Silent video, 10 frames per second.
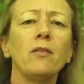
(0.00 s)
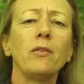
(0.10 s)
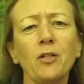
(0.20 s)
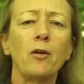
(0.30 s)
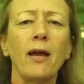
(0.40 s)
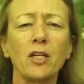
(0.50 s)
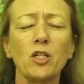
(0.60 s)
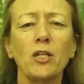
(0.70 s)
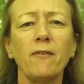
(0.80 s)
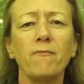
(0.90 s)
that are
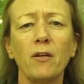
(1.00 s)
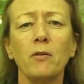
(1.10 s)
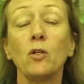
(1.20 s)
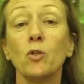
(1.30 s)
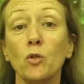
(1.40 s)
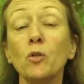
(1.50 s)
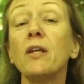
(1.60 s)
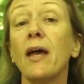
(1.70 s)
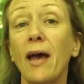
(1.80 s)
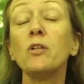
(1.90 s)
actually very good
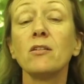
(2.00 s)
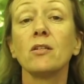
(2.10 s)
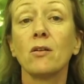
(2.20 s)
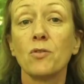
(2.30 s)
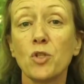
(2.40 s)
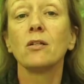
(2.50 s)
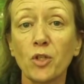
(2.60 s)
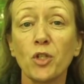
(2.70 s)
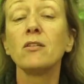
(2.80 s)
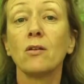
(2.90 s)
at
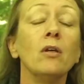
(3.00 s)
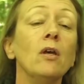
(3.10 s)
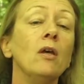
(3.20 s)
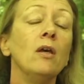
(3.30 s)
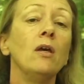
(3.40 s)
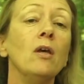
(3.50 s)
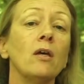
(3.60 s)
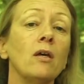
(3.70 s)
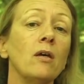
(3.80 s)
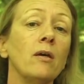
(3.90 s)
construction,
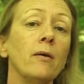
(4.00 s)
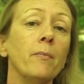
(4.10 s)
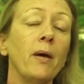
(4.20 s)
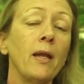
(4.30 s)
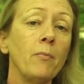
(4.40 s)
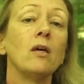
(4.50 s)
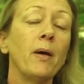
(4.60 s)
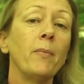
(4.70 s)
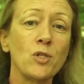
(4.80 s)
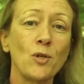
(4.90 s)
but I'm
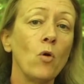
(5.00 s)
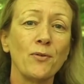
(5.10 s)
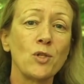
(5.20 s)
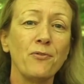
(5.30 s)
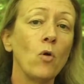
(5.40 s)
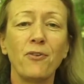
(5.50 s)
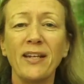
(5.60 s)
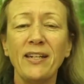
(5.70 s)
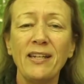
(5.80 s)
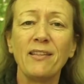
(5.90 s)
also
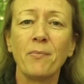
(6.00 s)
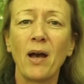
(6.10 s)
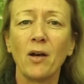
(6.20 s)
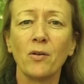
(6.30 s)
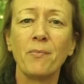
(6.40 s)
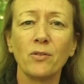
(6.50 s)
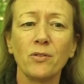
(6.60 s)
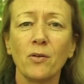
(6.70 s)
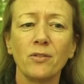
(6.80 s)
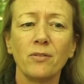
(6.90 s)
finding them
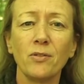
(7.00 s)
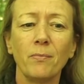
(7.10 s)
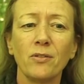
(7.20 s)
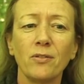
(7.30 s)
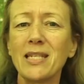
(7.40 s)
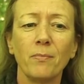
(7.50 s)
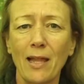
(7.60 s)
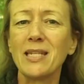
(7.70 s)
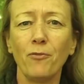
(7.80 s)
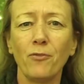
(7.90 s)
out
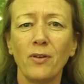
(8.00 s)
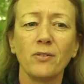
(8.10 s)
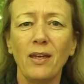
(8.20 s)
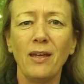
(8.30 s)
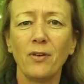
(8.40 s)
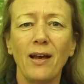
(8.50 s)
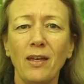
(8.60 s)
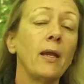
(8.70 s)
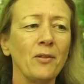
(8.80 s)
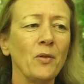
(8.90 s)
myself. I
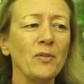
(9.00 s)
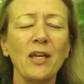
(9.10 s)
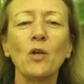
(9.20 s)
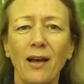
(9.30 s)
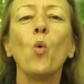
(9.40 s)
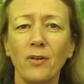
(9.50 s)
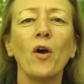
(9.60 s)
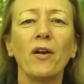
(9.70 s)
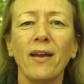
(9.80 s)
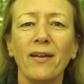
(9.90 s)
can take a
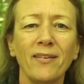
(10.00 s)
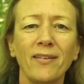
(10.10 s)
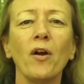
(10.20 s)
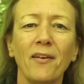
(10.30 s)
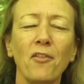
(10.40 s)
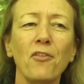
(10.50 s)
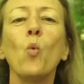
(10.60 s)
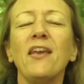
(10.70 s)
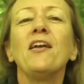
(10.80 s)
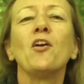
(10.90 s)
walk and
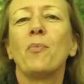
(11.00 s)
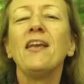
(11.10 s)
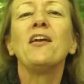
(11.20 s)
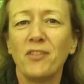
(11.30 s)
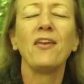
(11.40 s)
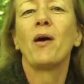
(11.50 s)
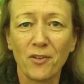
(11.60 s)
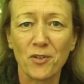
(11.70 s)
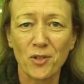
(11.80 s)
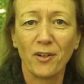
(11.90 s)
think about different
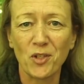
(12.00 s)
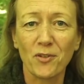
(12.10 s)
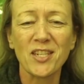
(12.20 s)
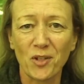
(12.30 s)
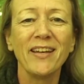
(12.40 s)
constructions,